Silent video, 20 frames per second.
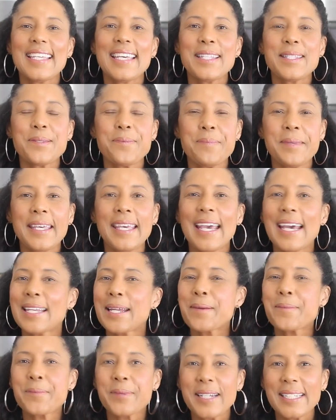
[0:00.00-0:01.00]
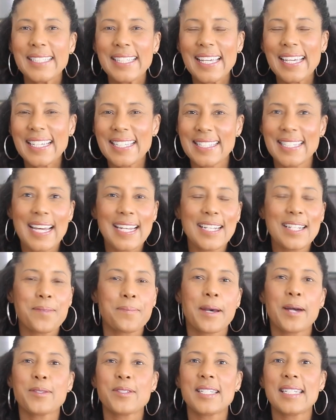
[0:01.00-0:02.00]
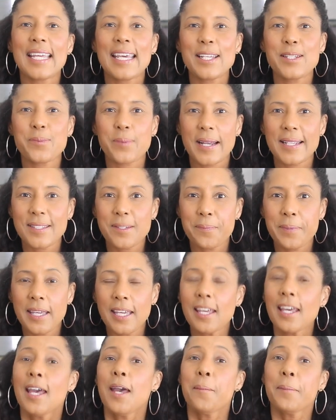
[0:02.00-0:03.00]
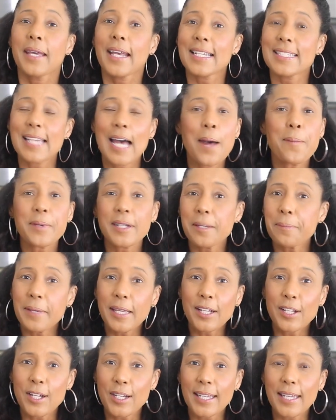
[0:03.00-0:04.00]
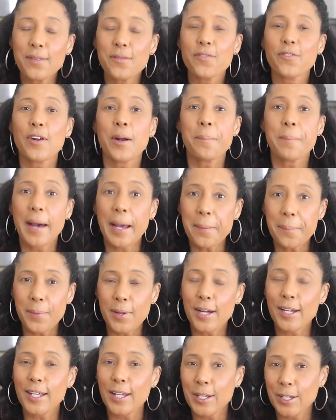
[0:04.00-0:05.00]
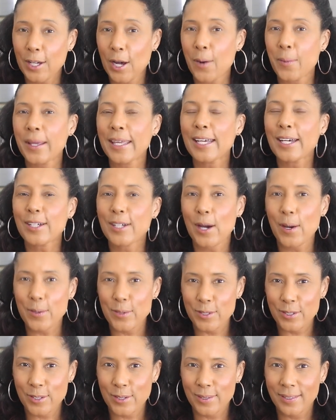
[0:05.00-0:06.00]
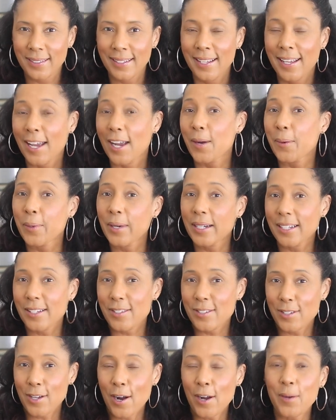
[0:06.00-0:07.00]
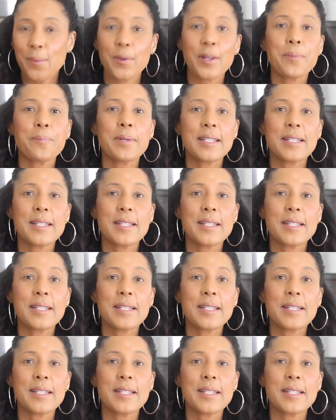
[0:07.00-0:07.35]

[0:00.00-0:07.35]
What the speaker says: it's me, and I'm really excited about today's recipe because I'm gonna be cooking from my book, Going Coastal. And we're gonna start with